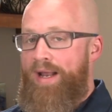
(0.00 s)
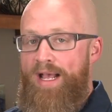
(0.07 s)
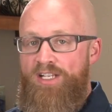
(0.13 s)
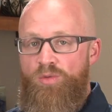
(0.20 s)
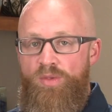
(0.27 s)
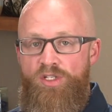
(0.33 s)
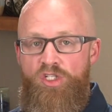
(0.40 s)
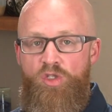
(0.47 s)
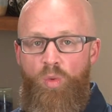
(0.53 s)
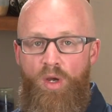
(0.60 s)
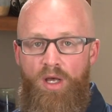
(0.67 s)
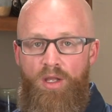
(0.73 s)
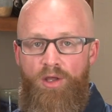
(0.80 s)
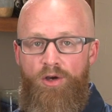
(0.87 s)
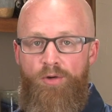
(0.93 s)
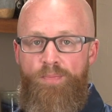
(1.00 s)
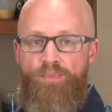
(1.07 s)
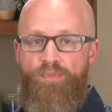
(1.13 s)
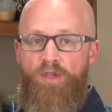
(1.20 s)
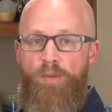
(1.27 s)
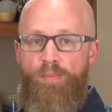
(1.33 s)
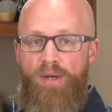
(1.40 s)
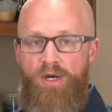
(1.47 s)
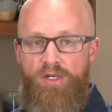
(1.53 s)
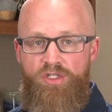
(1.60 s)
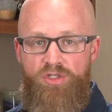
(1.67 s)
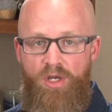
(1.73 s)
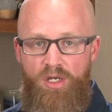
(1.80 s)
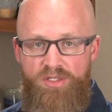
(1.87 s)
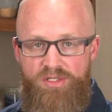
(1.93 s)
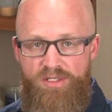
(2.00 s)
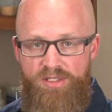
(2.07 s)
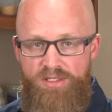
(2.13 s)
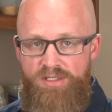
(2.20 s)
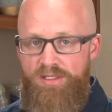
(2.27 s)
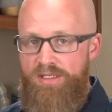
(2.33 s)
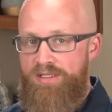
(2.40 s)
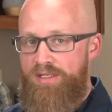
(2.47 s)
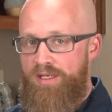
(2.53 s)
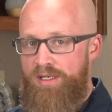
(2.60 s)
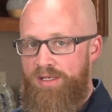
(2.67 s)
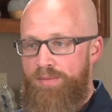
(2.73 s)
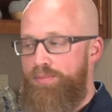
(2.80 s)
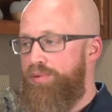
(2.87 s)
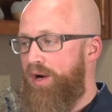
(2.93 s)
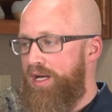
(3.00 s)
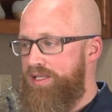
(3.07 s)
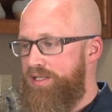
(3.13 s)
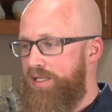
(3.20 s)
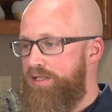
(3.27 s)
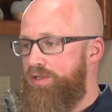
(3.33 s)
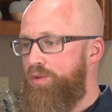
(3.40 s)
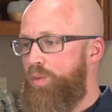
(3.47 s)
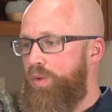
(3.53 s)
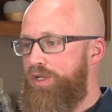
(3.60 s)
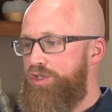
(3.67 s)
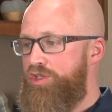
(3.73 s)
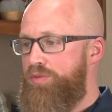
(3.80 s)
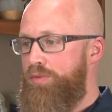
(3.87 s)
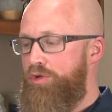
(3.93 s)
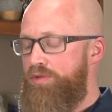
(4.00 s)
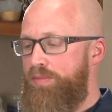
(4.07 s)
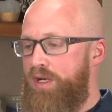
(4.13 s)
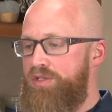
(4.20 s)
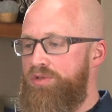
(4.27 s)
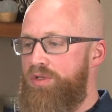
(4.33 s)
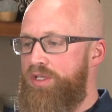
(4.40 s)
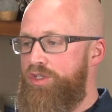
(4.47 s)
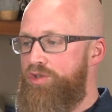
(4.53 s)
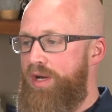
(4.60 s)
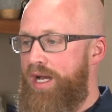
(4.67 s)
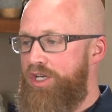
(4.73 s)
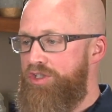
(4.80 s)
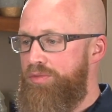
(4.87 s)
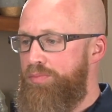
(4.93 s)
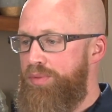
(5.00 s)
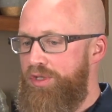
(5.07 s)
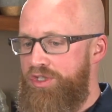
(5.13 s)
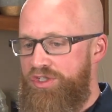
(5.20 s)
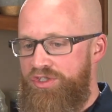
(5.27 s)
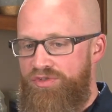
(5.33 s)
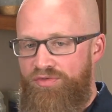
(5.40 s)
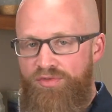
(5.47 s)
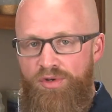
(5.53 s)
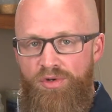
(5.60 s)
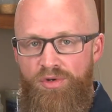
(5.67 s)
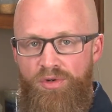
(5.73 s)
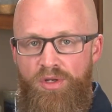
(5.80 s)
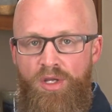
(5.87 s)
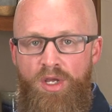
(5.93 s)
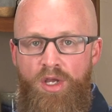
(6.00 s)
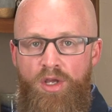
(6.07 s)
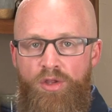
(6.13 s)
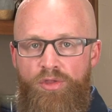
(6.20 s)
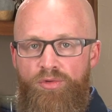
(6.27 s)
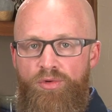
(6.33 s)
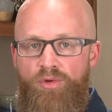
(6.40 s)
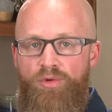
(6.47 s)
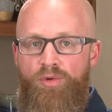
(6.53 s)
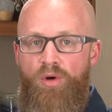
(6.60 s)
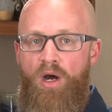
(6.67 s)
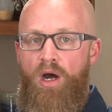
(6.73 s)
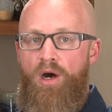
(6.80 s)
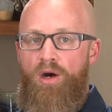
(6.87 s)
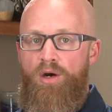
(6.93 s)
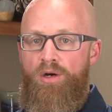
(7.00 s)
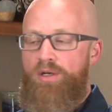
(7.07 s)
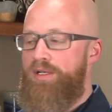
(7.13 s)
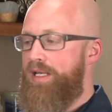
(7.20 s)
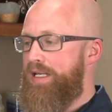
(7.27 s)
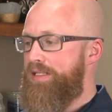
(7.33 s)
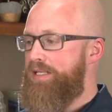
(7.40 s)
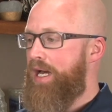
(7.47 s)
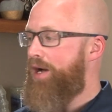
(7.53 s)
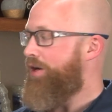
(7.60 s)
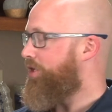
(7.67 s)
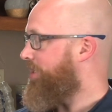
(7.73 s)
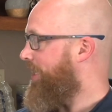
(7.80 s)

as we swallow, peristalsis is a process in which smooth muscle contraction pushes food through our entire